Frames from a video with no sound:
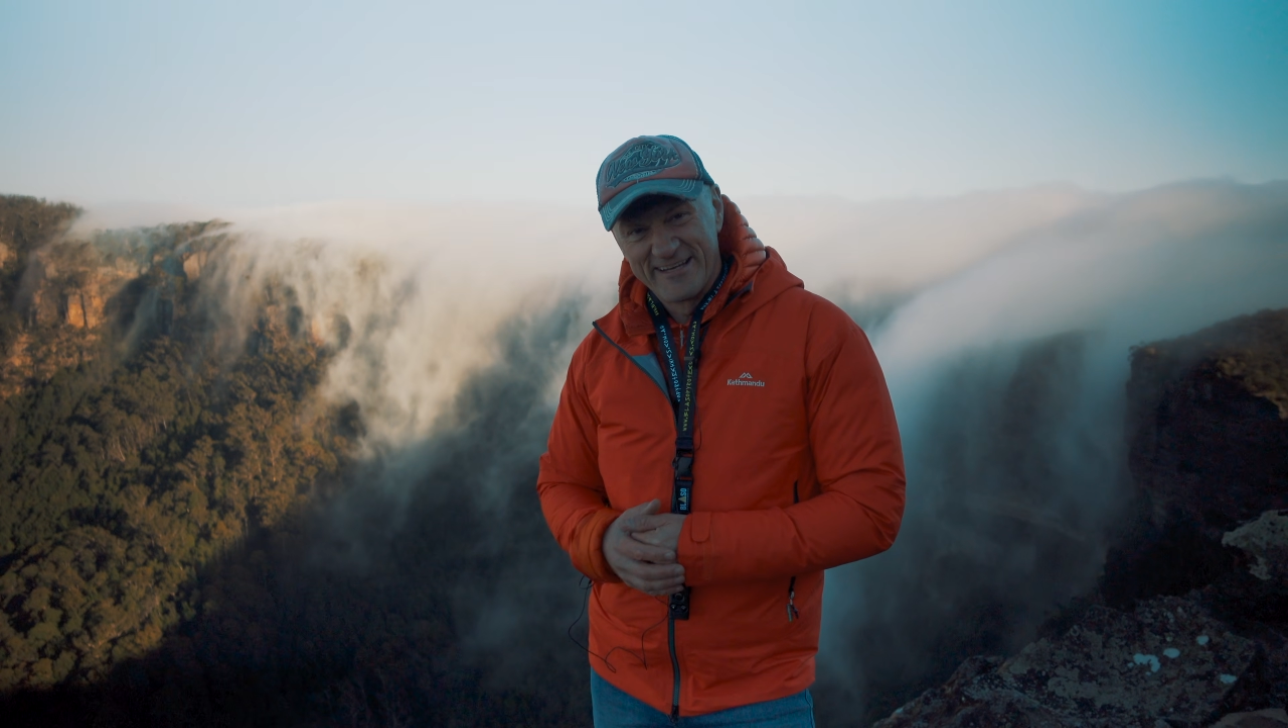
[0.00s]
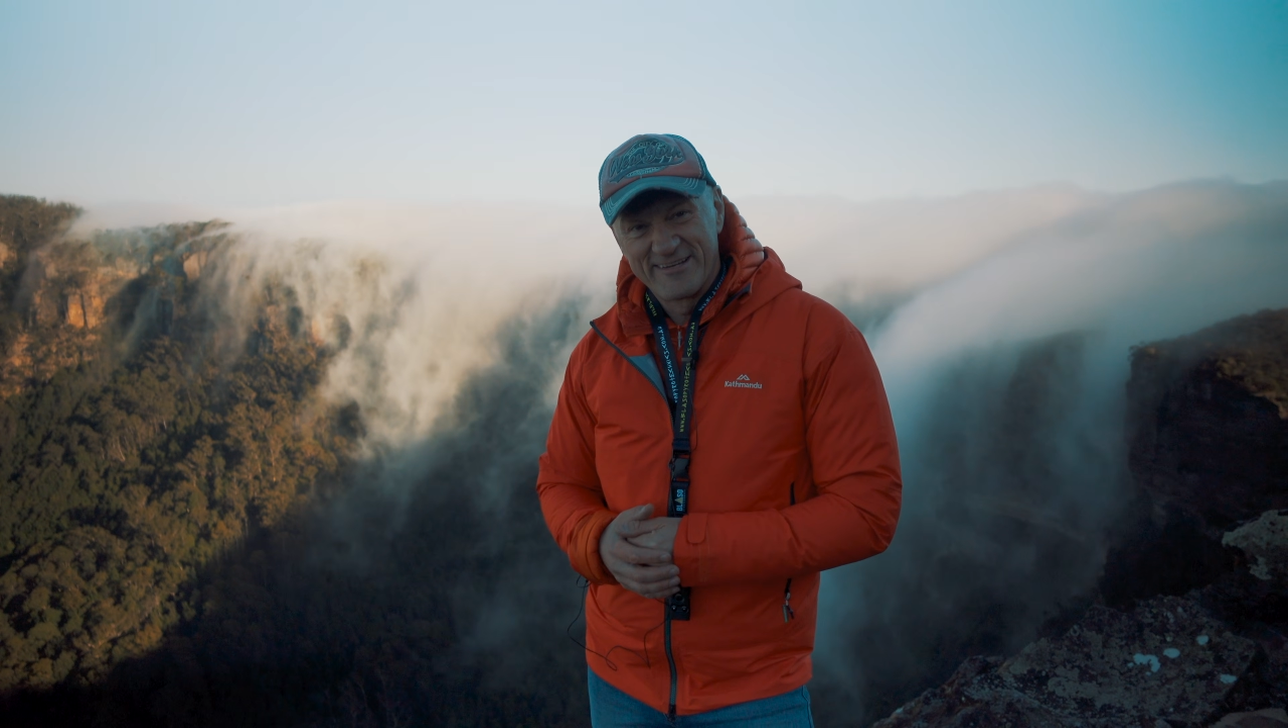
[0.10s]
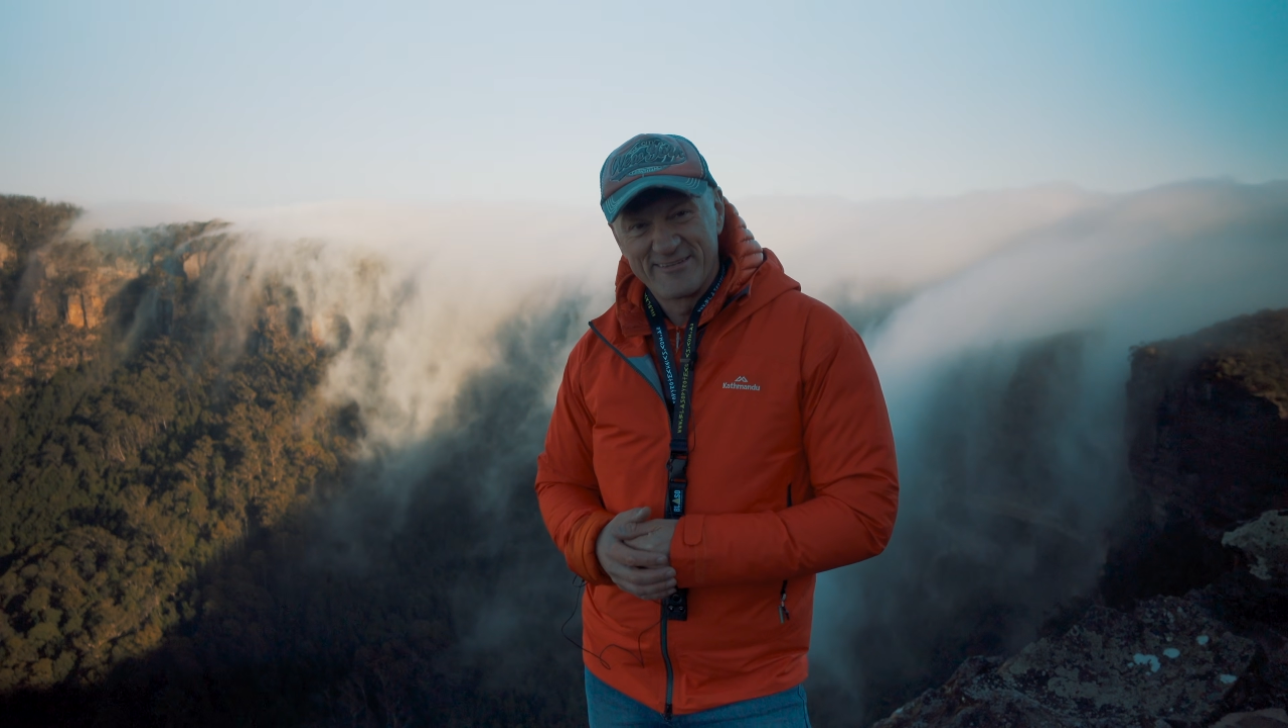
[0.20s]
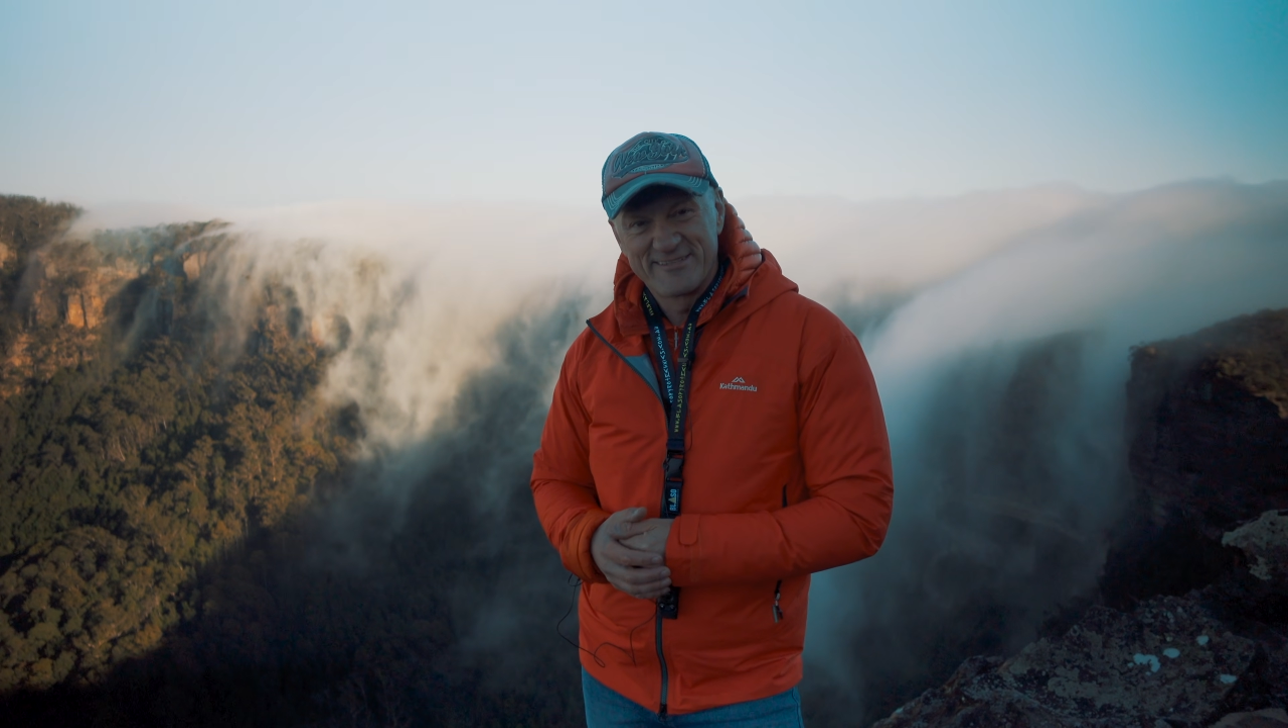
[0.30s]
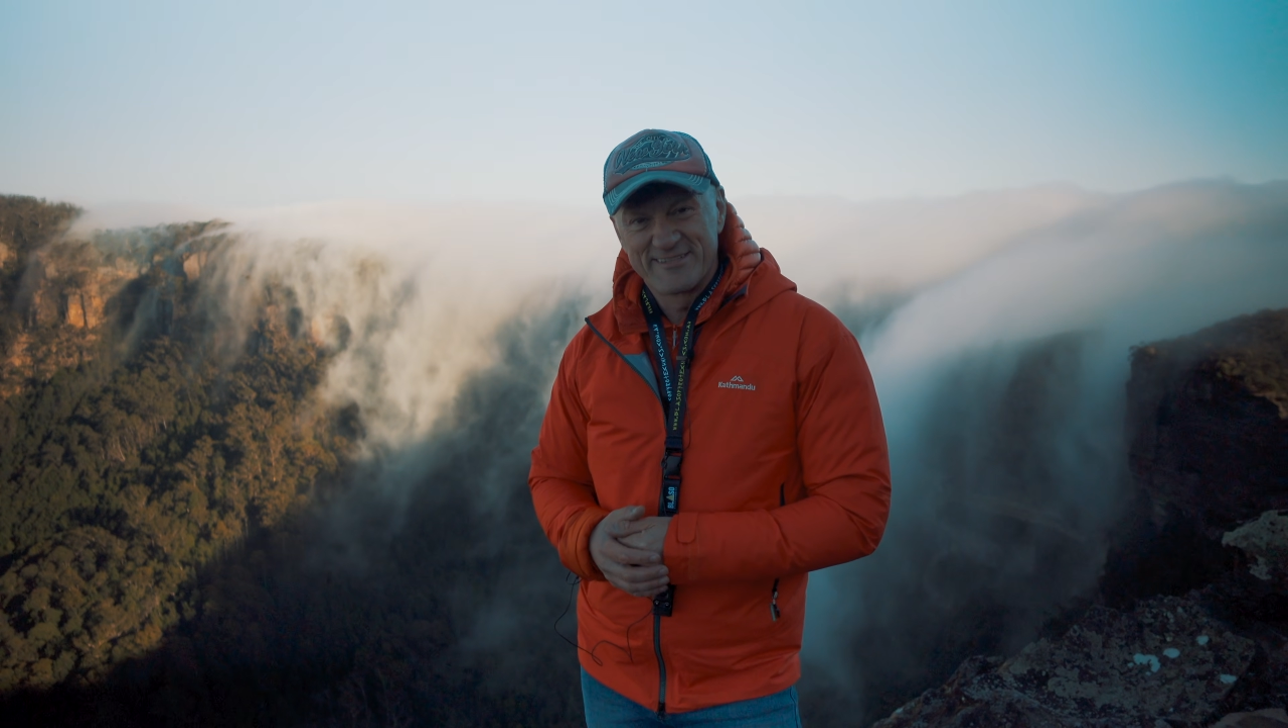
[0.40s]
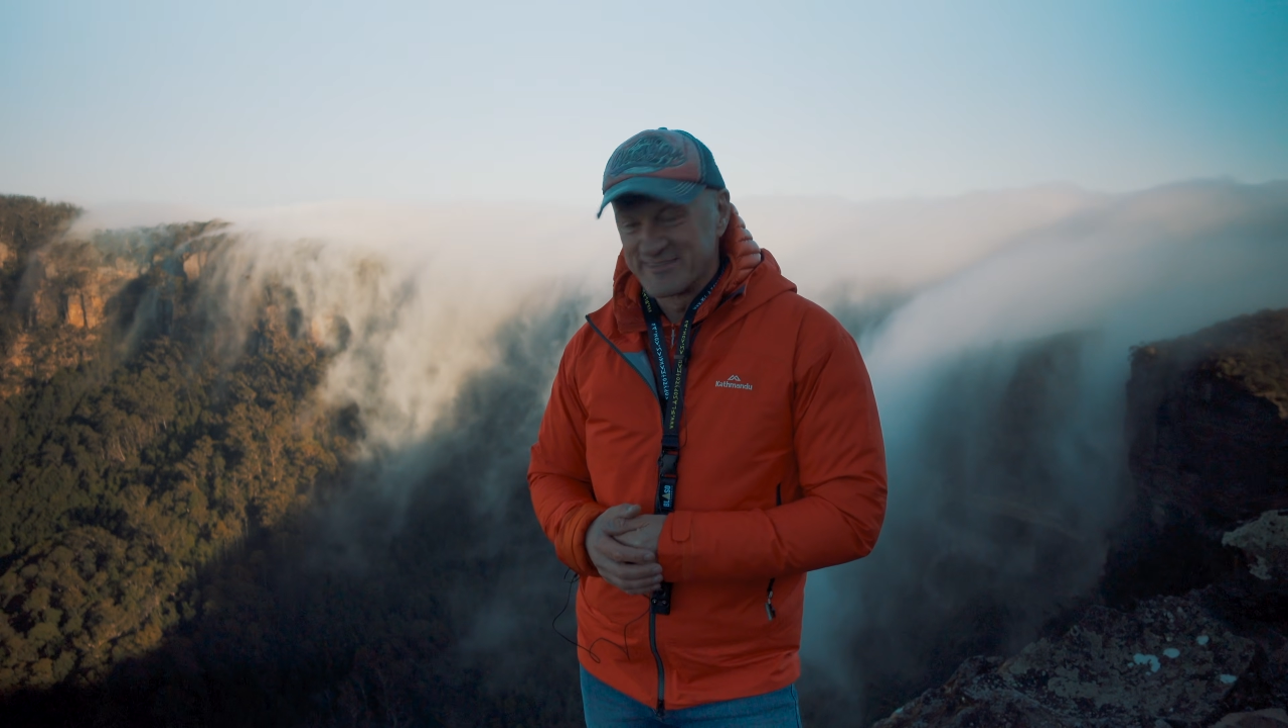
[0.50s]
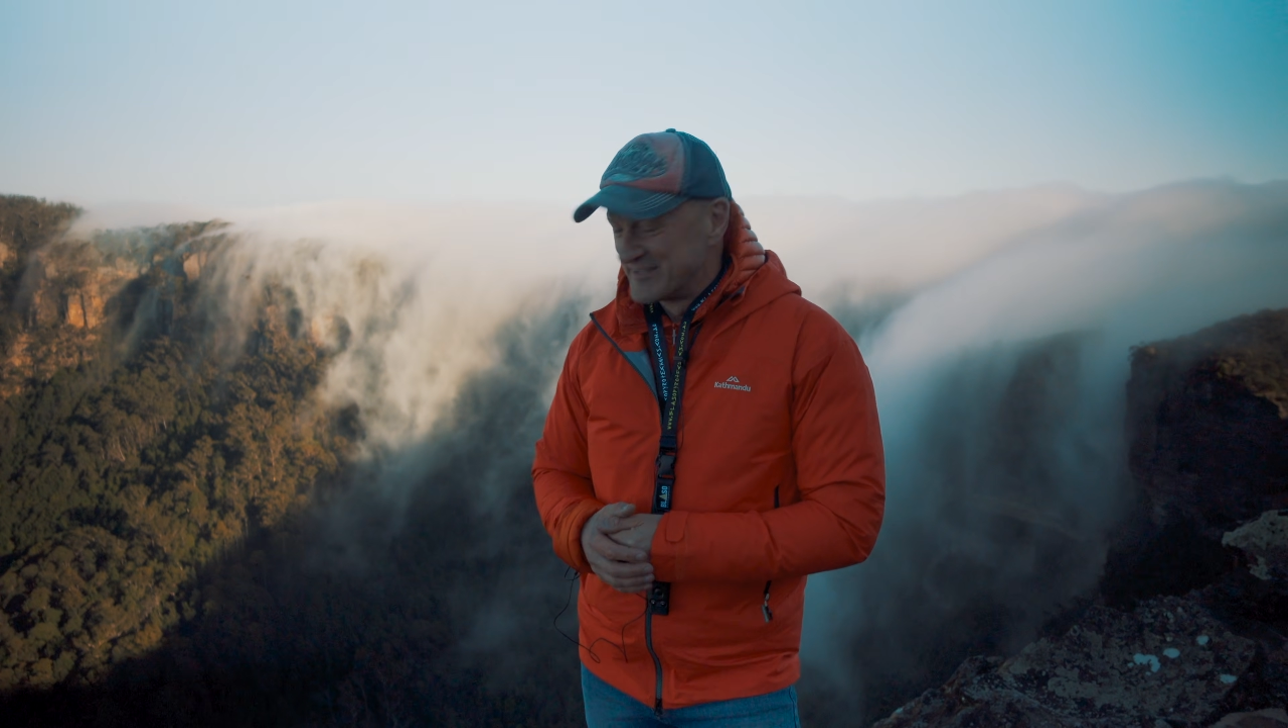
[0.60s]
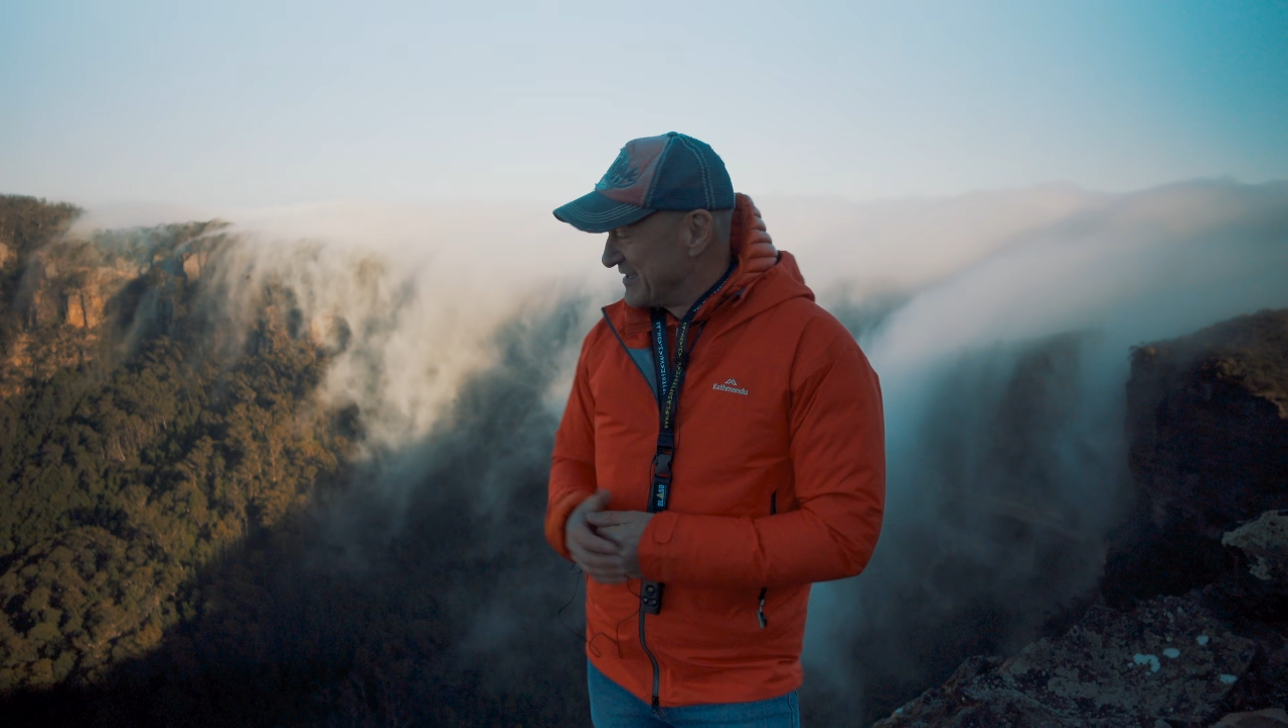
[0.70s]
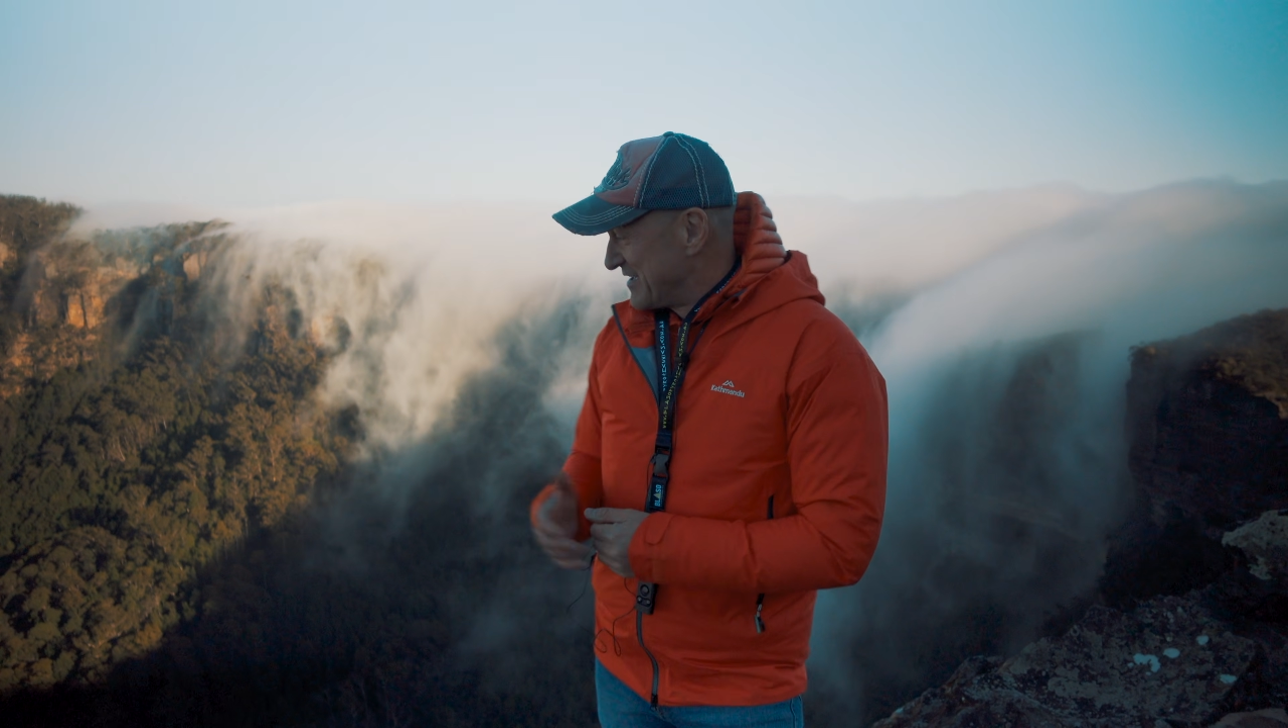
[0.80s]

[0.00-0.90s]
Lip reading: now, so